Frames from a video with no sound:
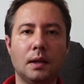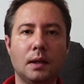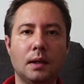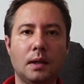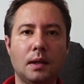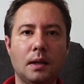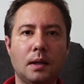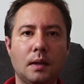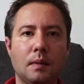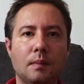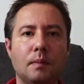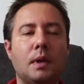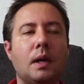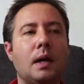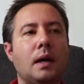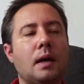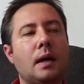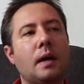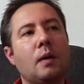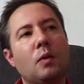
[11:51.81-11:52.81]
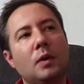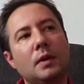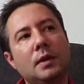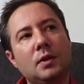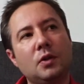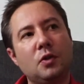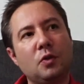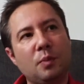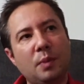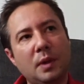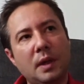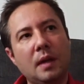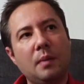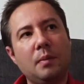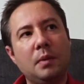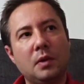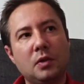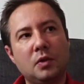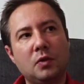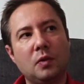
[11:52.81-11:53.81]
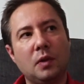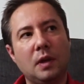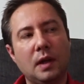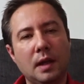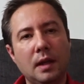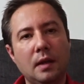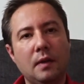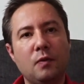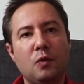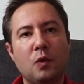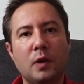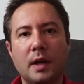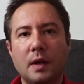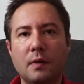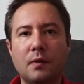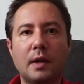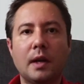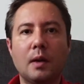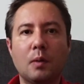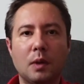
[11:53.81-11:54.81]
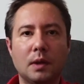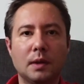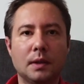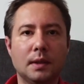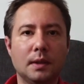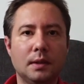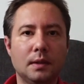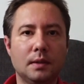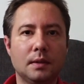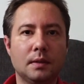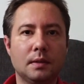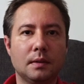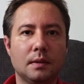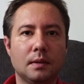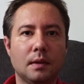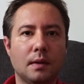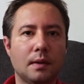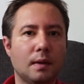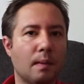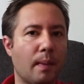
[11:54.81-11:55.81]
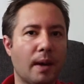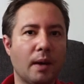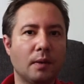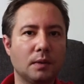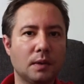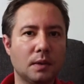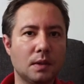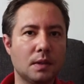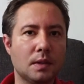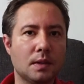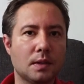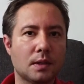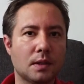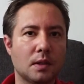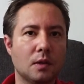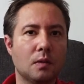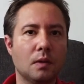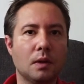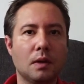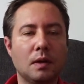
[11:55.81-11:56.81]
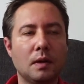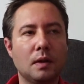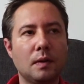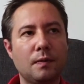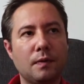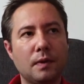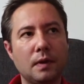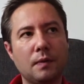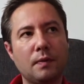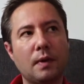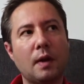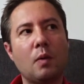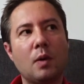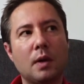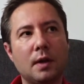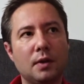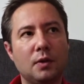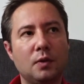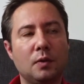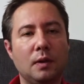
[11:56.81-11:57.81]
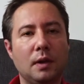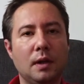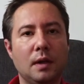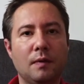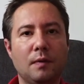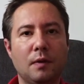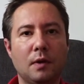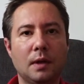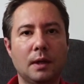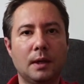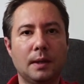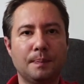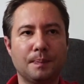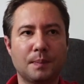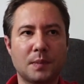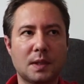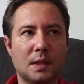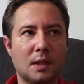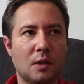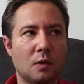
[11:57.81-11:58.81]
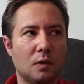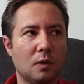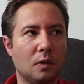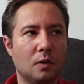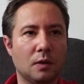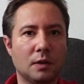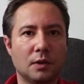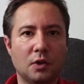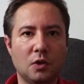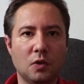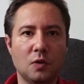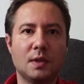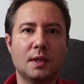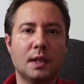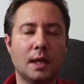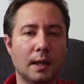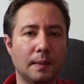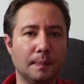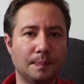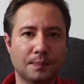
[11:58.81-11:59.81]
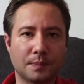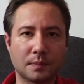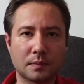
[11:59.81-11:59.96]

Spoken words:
I wanted to be able to live whenever I wanted in the mountains. So if I wanted to live on a, say on a Tuesday,